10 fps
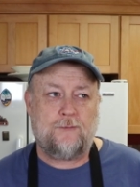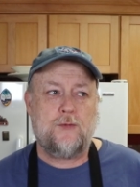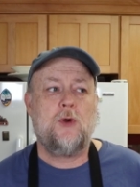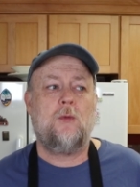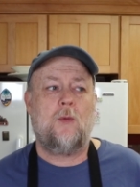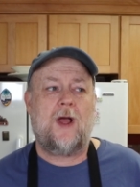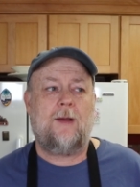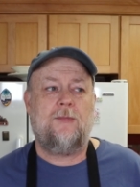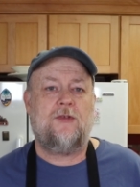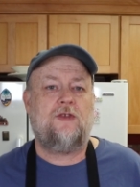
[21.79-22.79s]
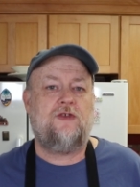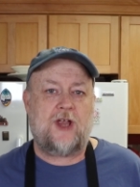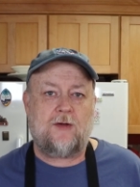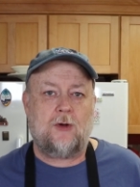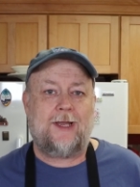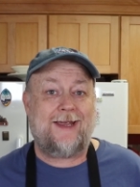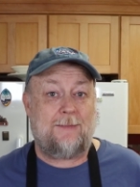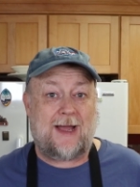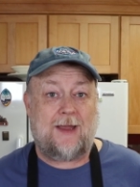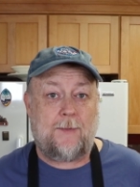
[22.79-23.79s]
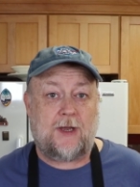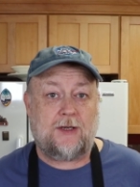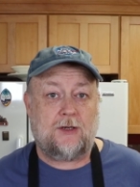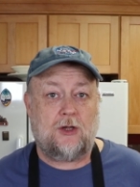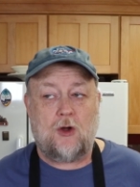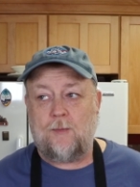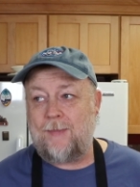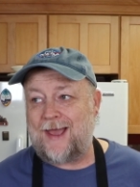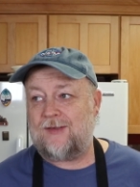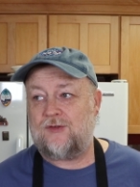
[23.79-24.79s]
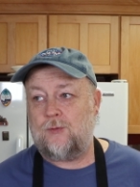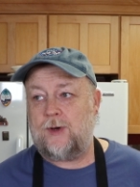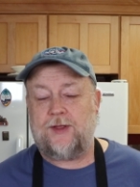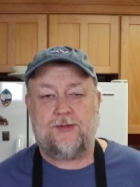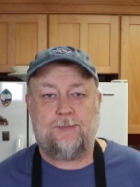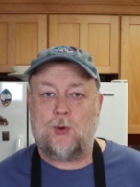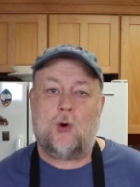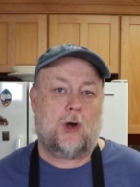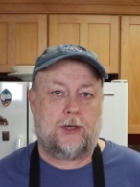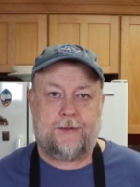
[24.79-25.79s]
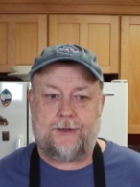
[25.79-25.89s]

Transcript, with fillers: fruit rubs generally, in my opinion, go best with pork.